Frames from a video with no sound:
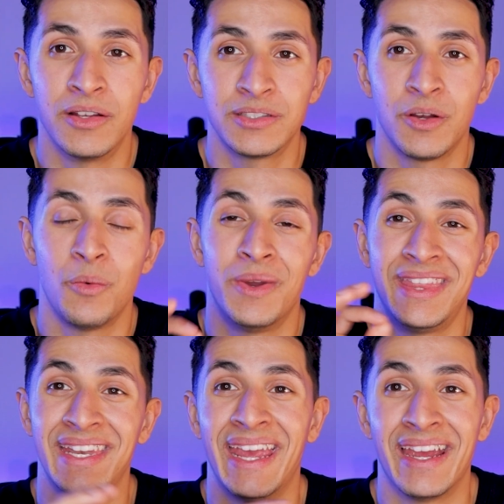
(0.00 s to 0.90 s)
also with
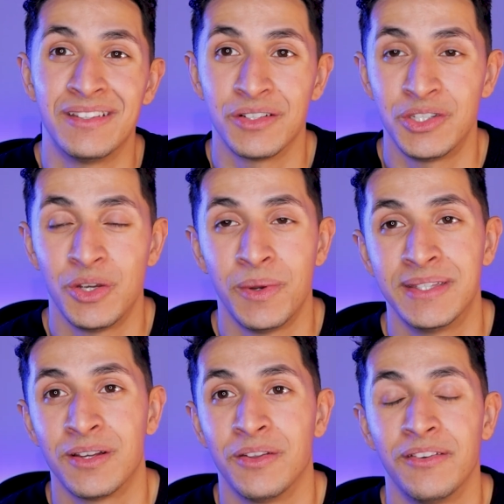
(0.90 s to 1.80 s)
an answer to it.
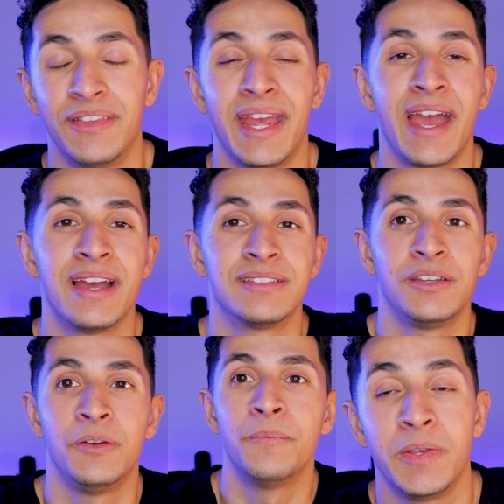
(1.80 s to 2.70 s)
So if they ask
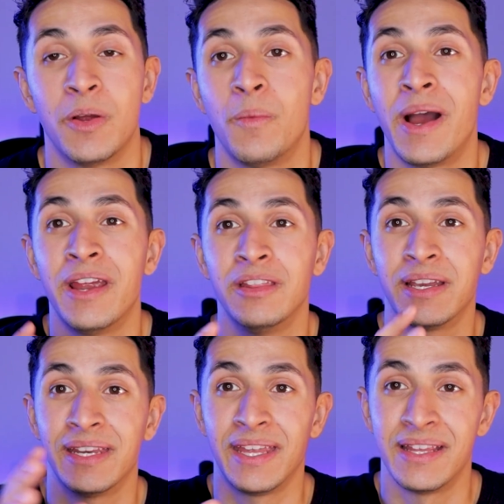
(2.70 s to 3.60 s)
you, why are you
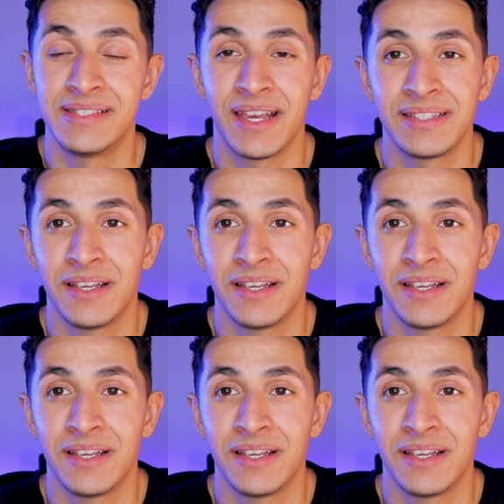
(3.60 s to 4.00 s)
looking to get in tech